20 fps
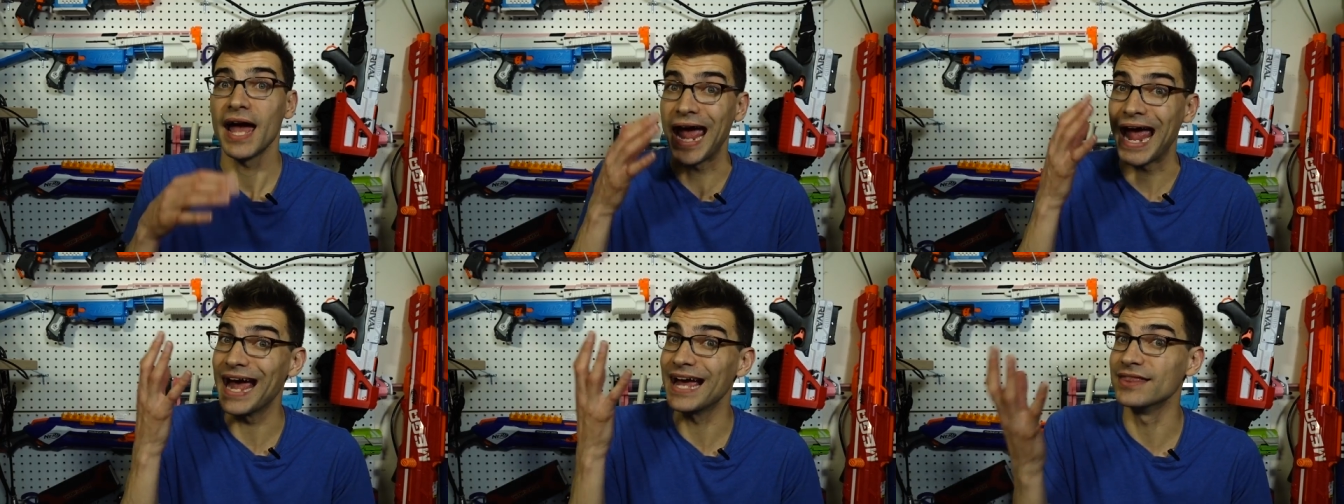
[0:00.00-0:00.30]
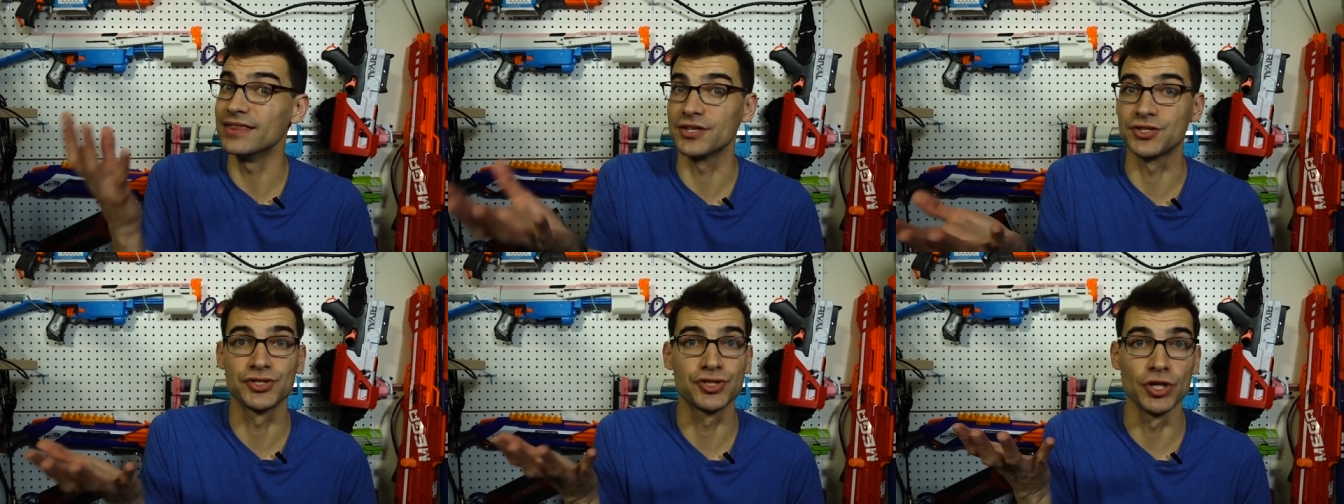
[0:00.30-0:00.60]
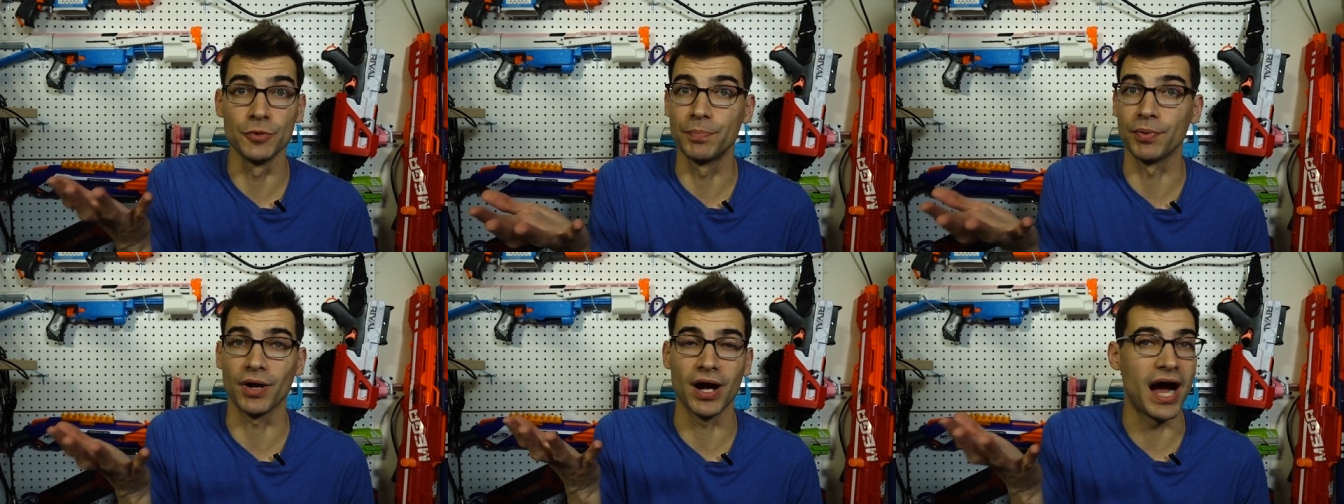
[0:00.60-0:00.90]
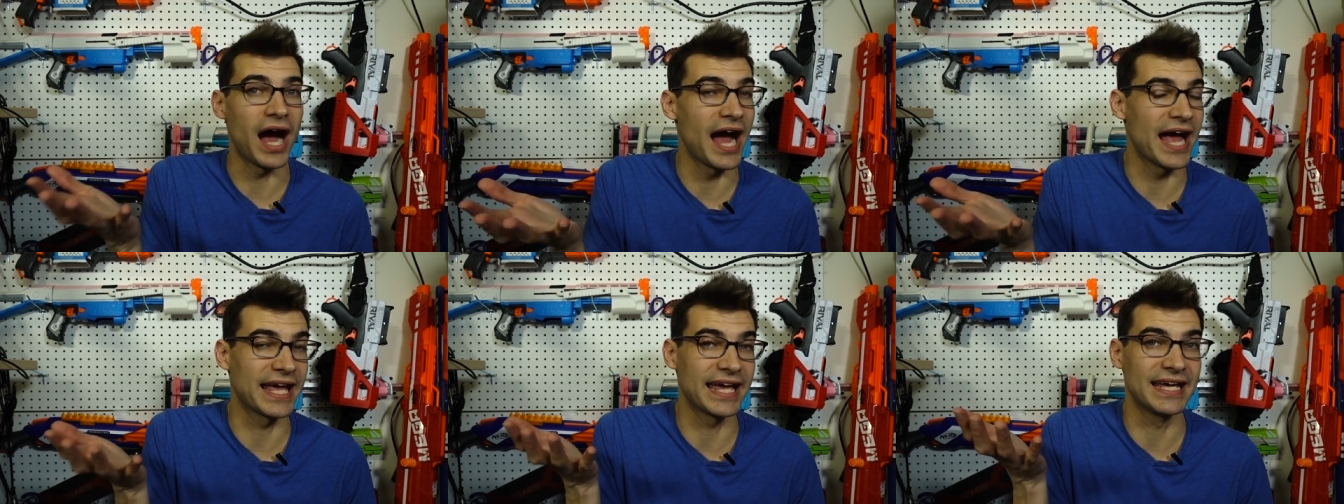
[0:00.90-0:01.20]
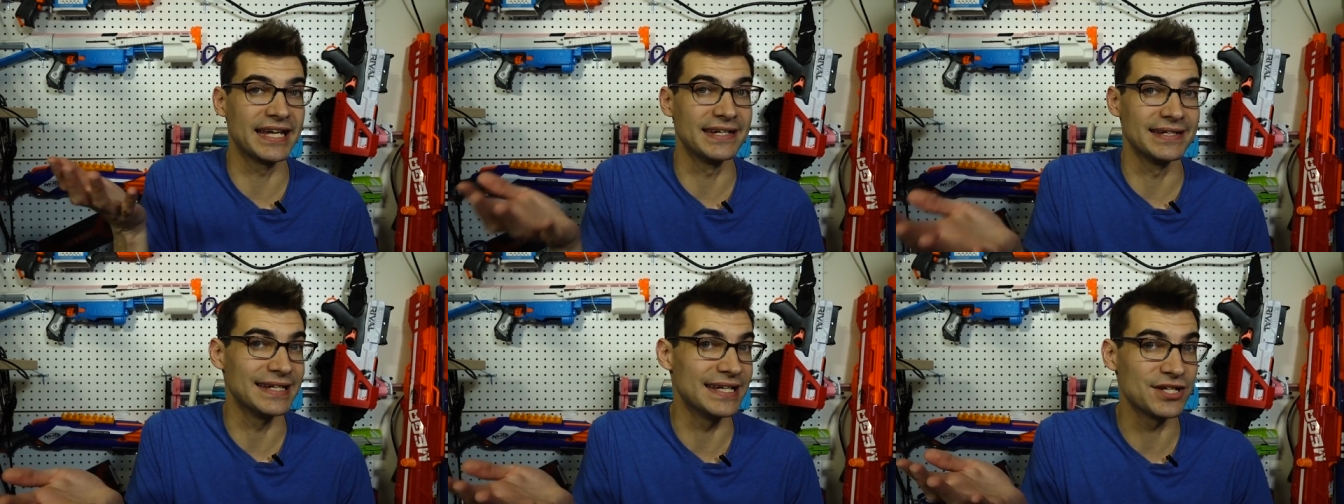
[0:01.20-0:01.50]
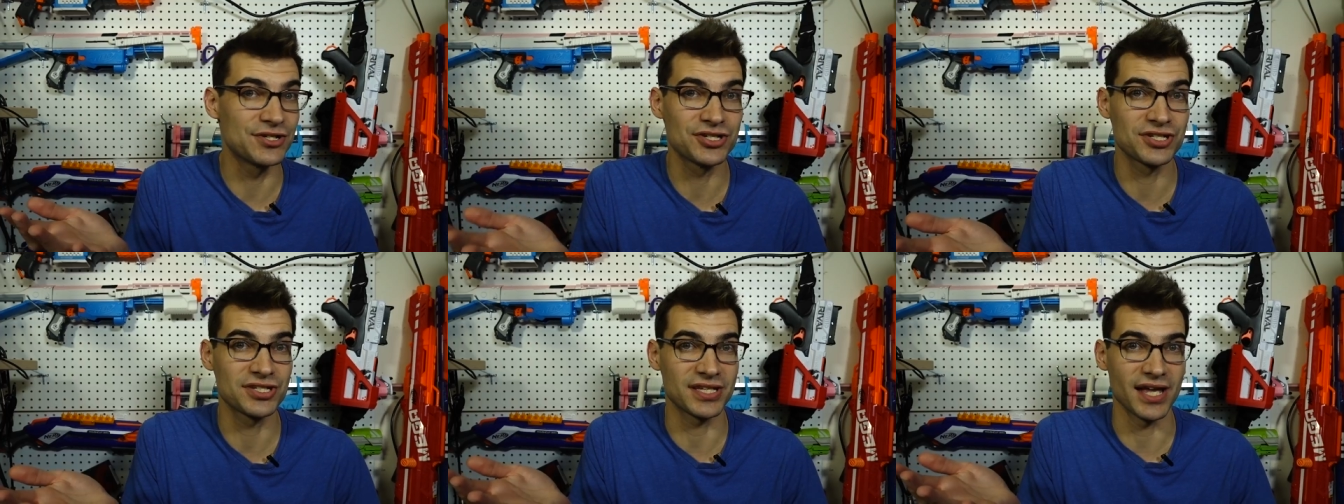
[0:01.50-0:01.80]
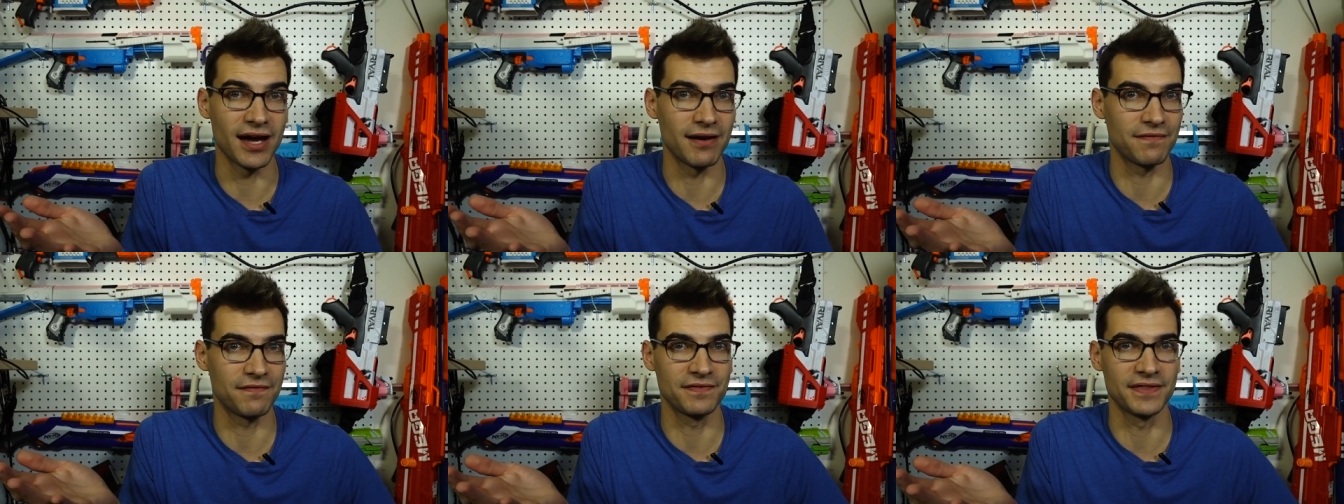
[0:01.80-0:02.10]
and the super high end niche
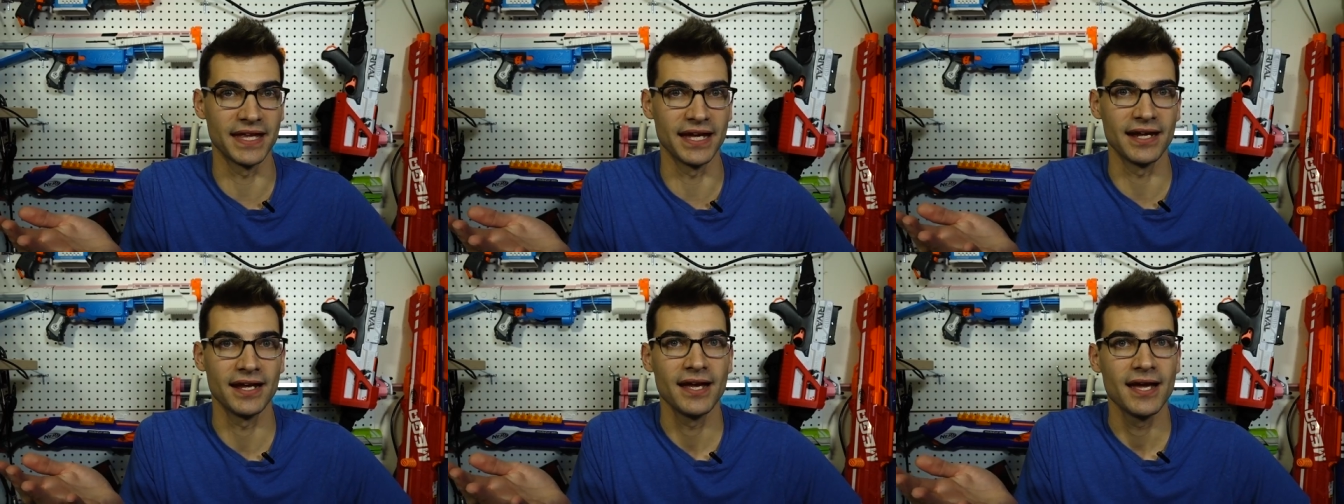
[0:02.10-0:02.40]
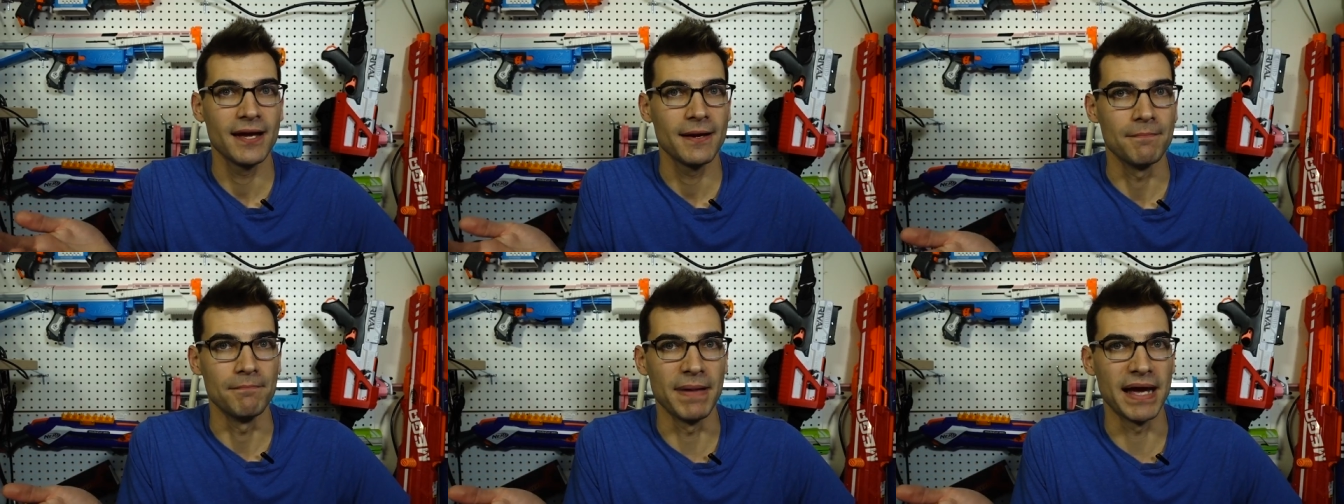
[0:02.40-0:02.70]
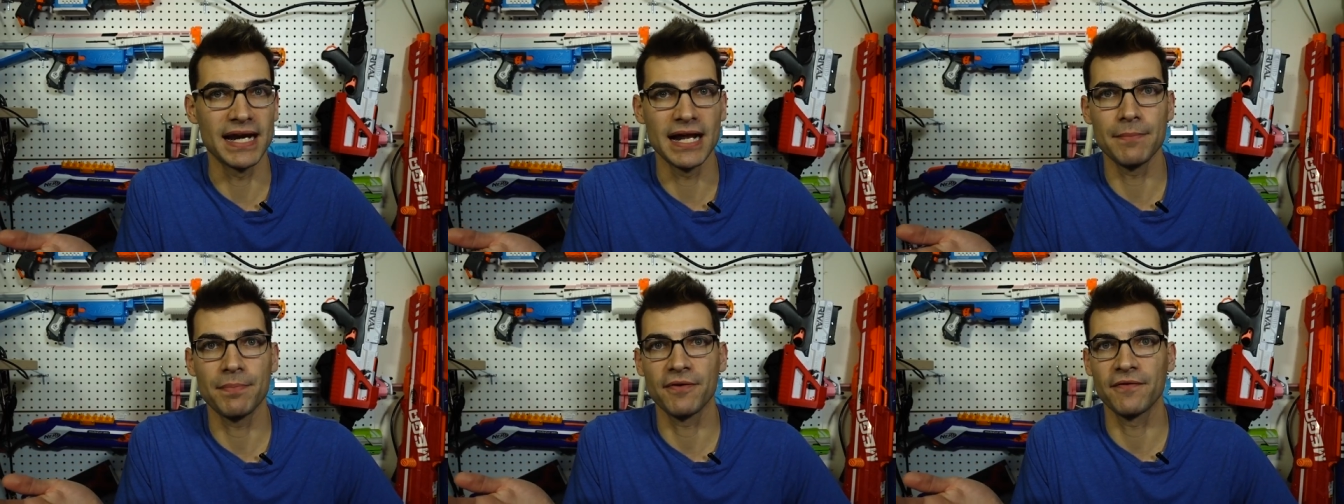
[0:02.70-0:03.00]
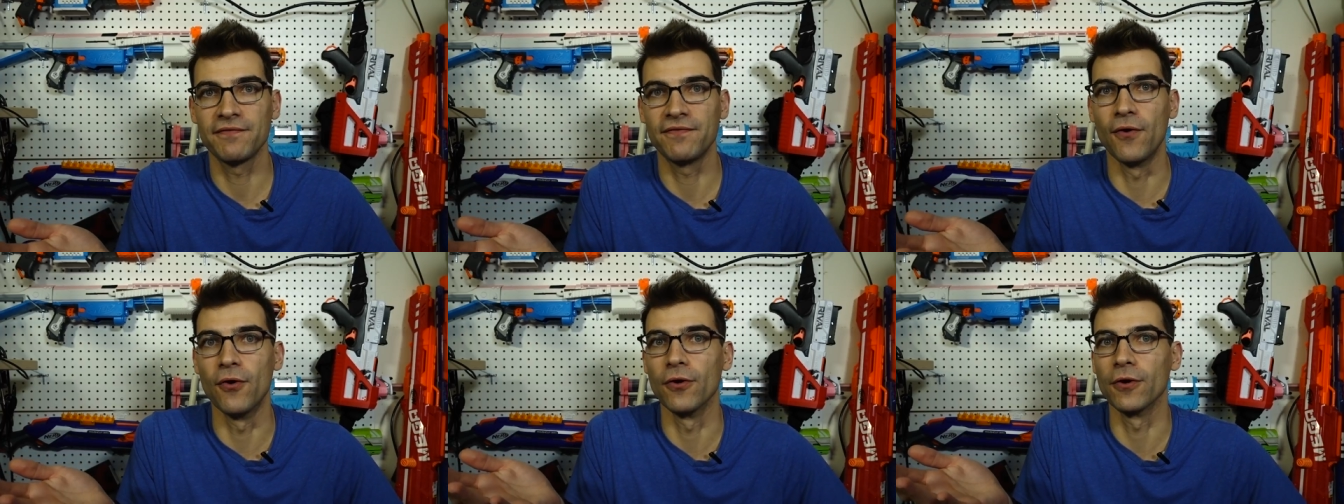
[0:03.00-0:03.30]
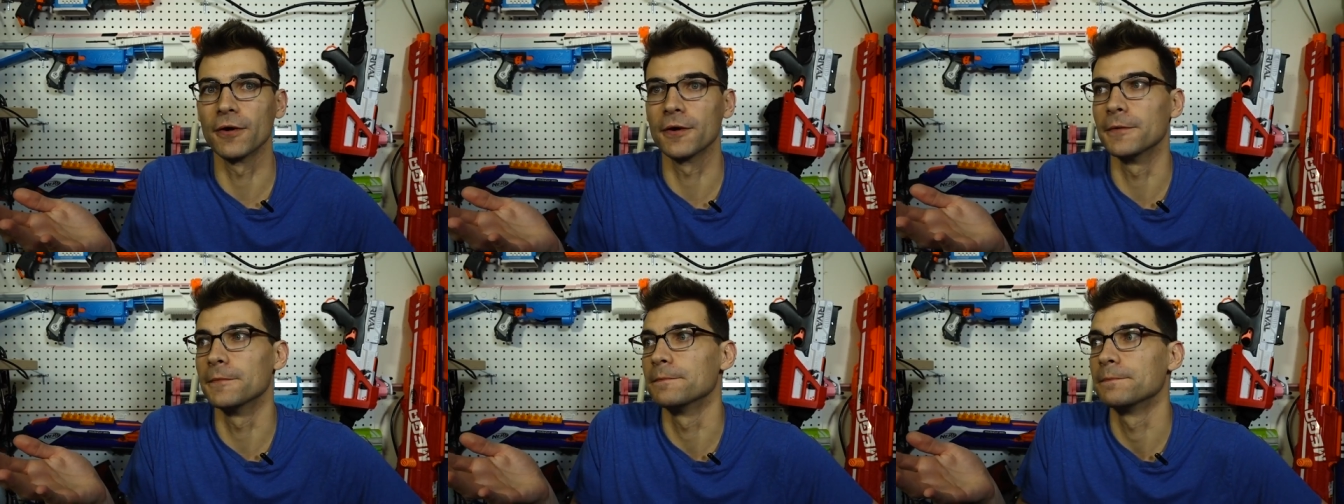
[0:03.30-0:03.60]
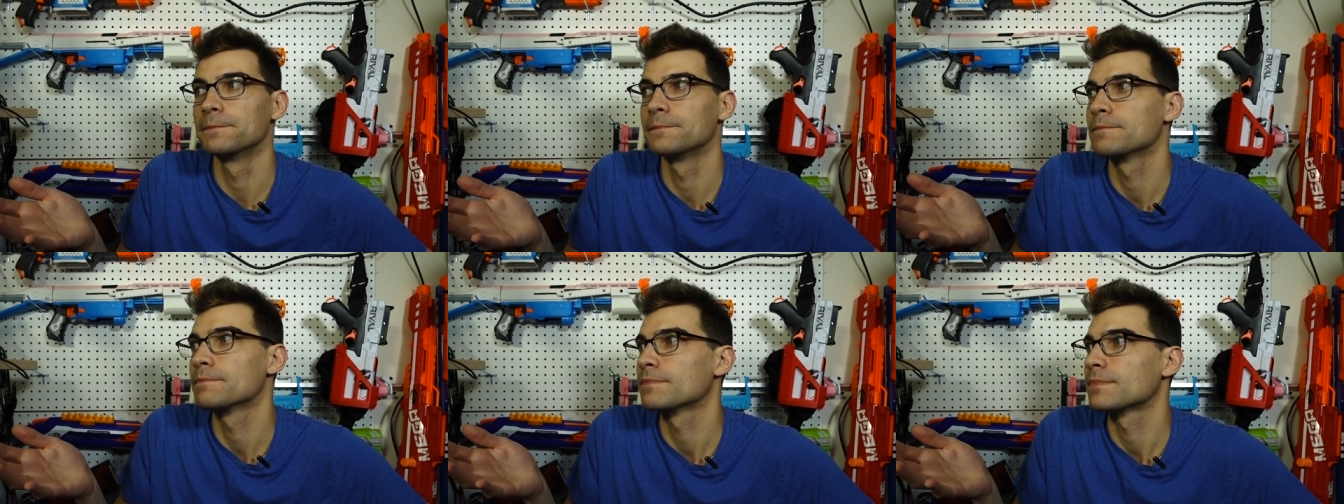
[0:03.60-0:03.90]
stuff that may not perform